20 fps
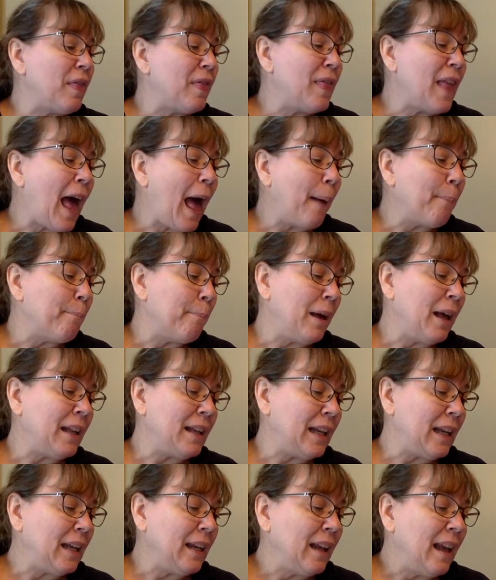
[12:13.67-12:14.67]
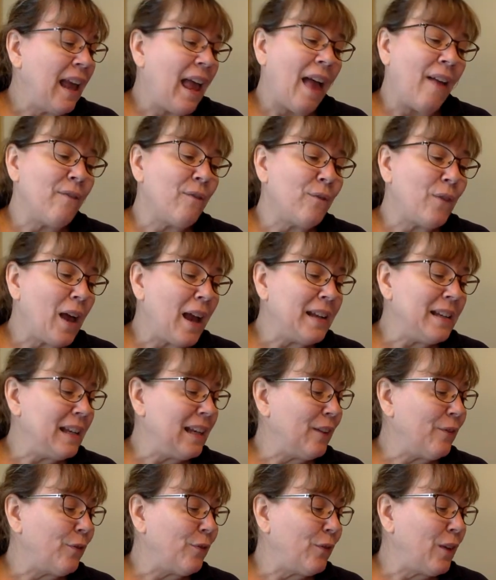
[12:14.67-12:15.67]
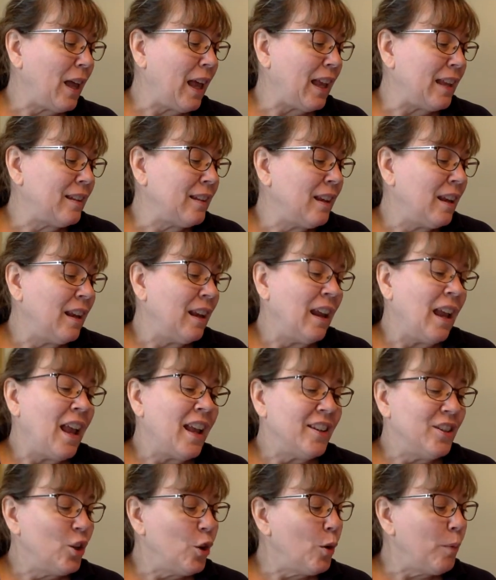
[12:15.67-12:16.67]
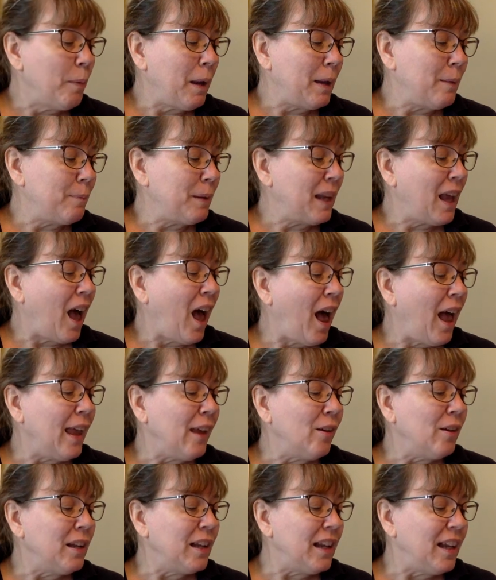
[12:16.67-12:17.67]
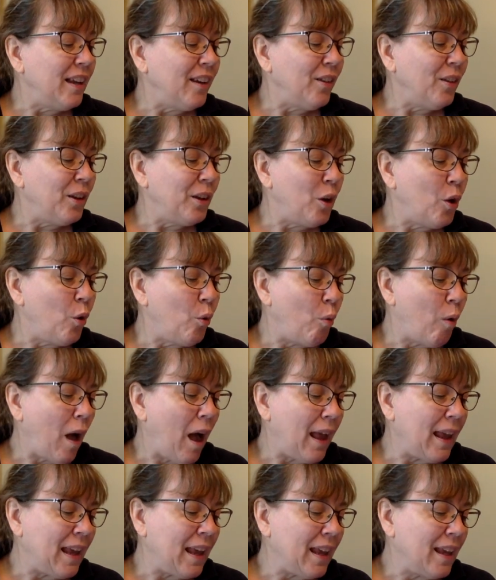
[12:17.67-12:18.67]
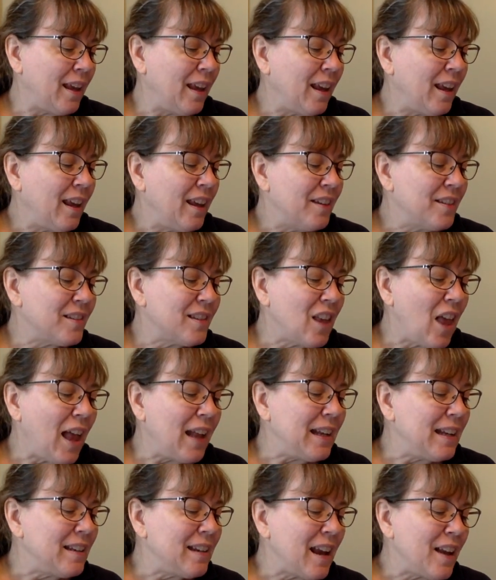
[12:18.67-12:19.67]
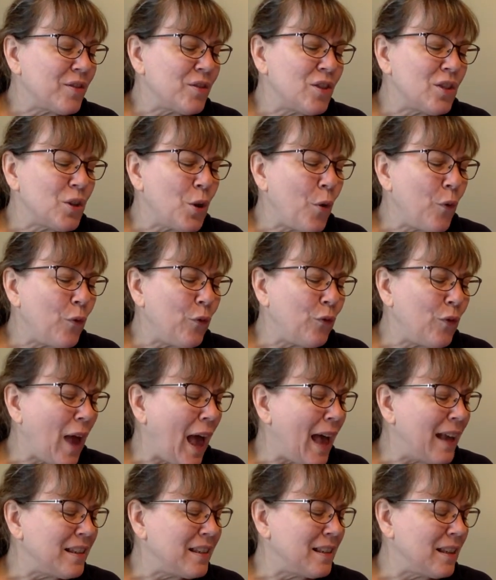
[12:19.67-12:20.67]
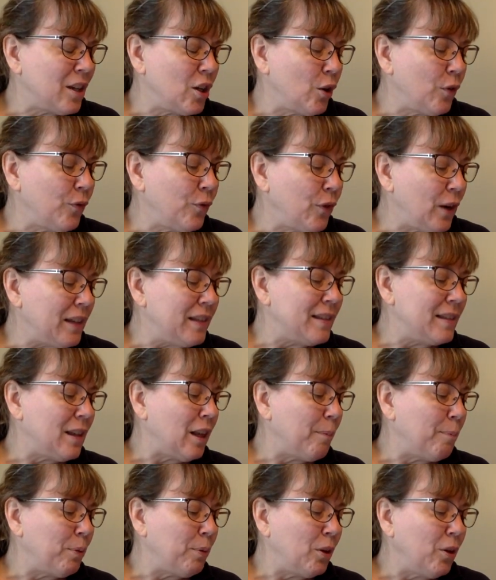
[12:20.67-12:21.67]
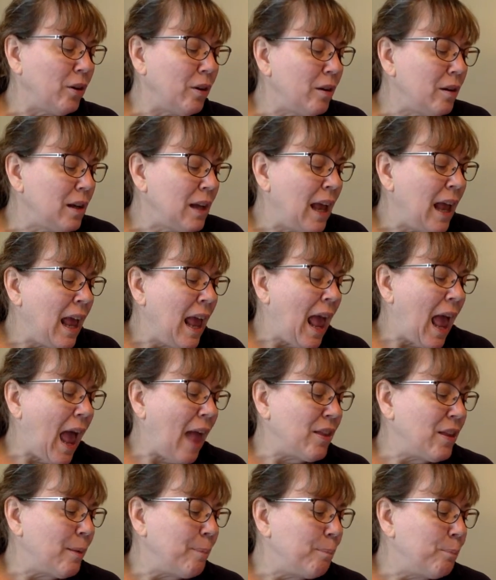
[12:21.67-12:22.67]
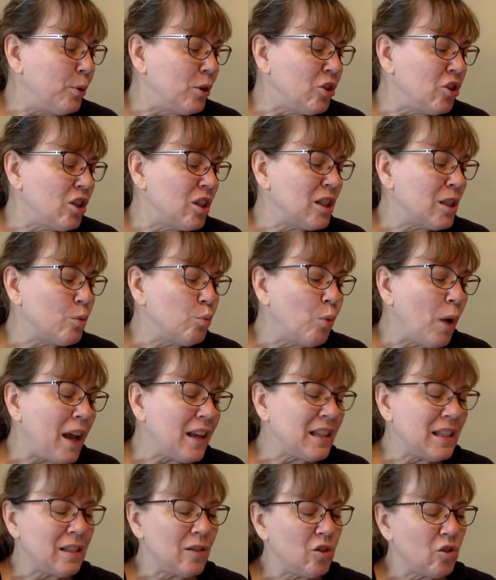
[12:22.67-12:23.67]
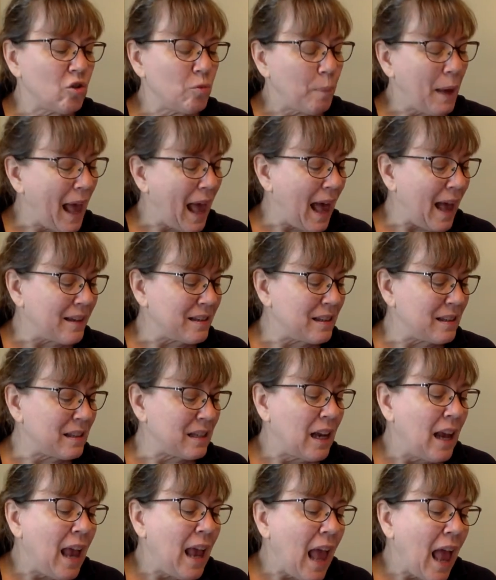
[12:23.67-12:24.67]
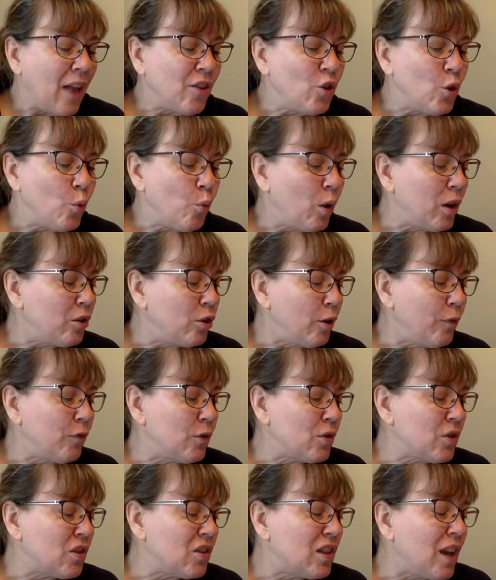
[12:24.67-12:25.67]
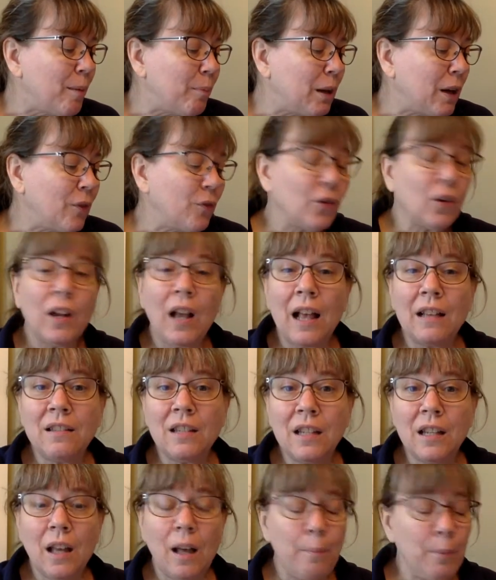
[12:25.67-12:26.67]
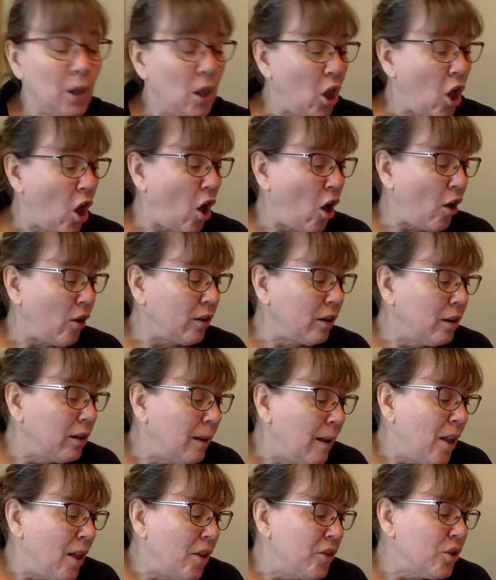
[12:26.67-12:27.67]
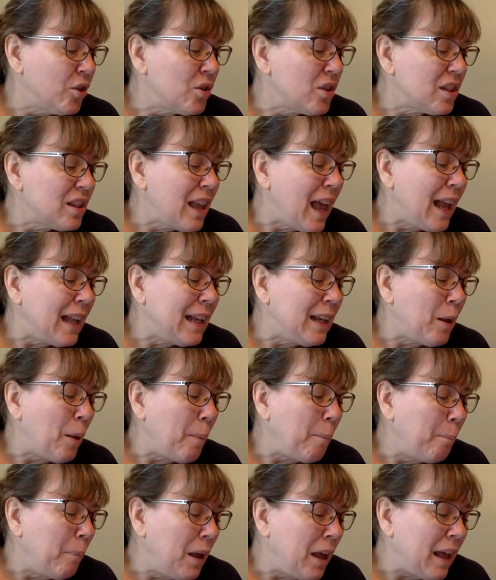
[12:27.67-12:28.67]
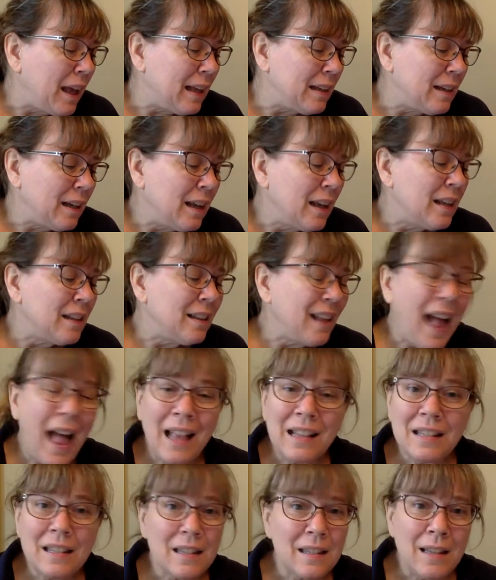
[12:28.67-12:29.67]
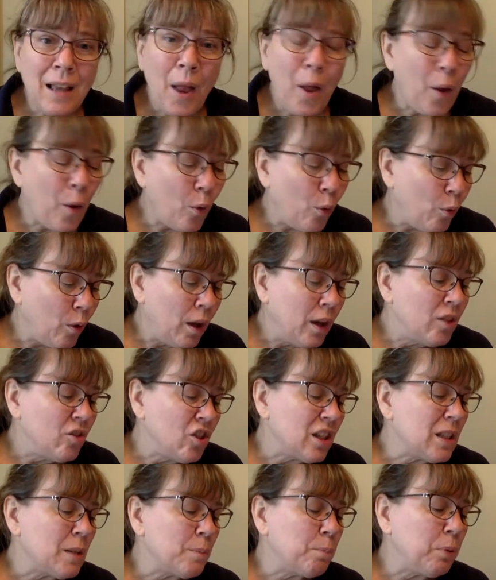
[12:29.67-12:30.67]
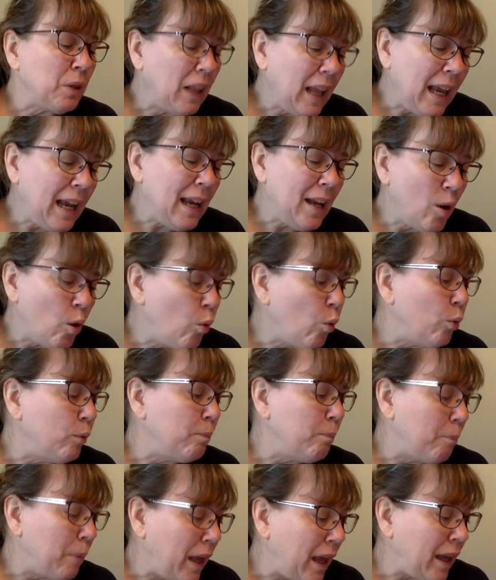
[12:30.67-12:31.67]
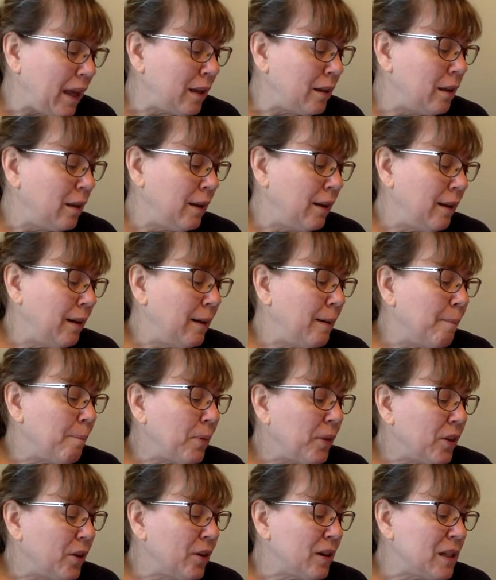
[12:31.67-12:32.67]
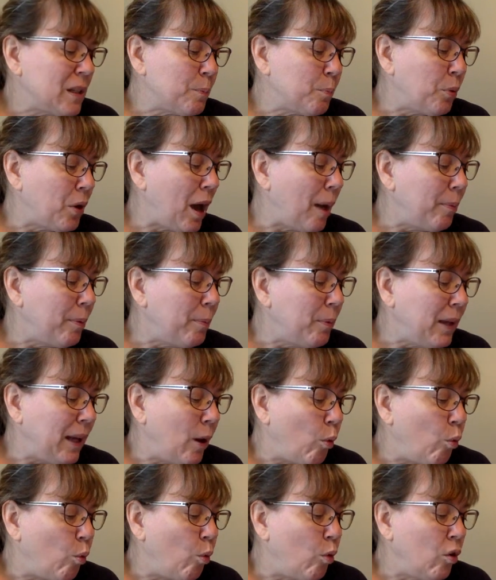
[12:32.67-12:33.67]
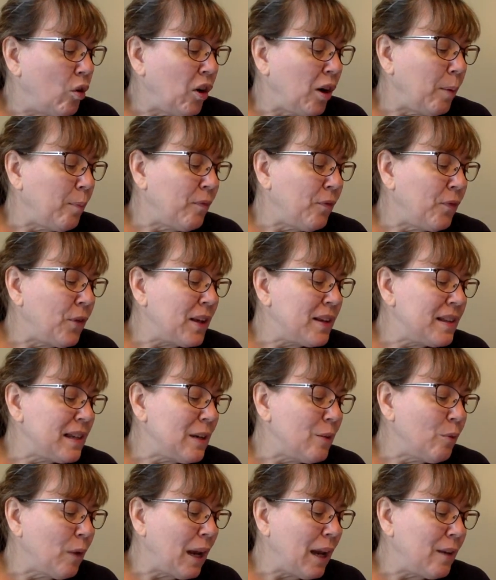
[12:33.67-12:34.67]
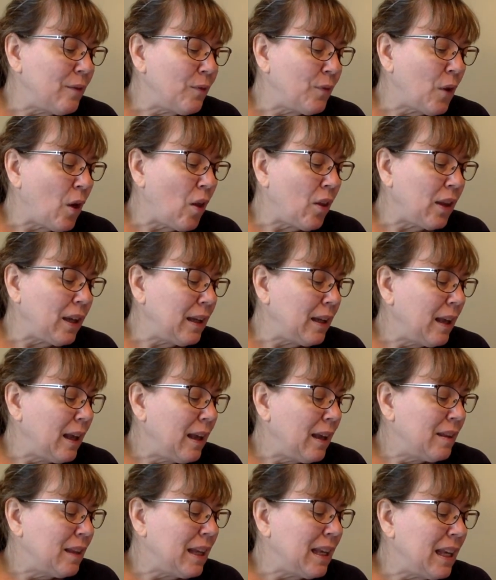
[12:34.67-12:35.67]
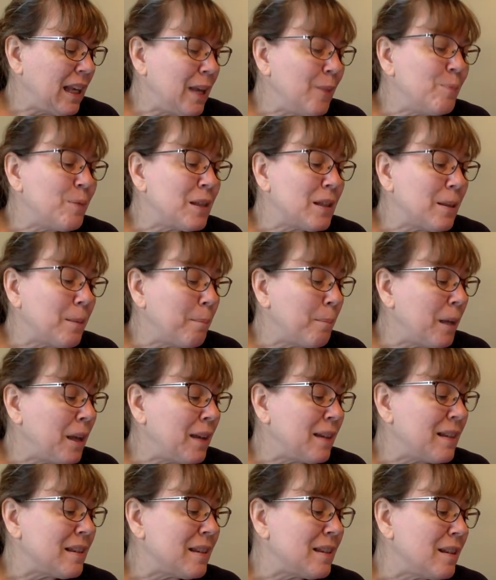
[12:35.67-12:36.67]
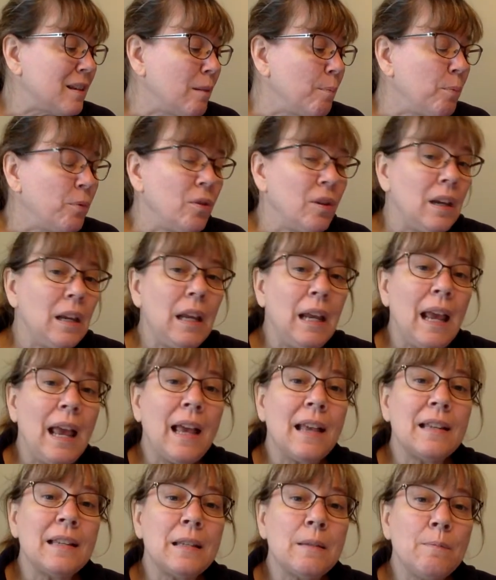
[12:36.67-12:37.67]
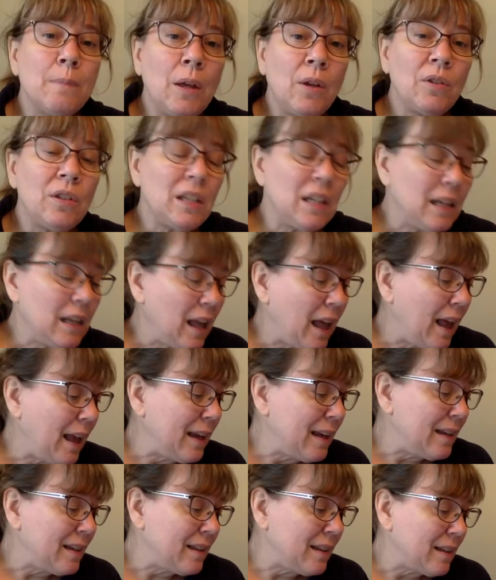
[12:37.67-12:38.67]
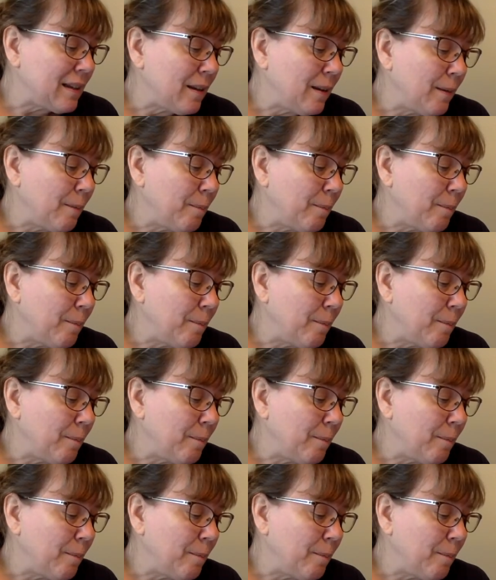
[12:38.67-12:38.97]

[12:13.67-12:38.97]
that muddy and finding it fun, you might be high on a hill in Hawaii, sliding down so fast that your friends look blurred and the bushes rush past, and you wonder if your stomach forgot to come along. You're sliding on mud, not snow, just plain old mud. There is probably a warm, fuzzy rain falling that keeps the mud as slippery as melting ice.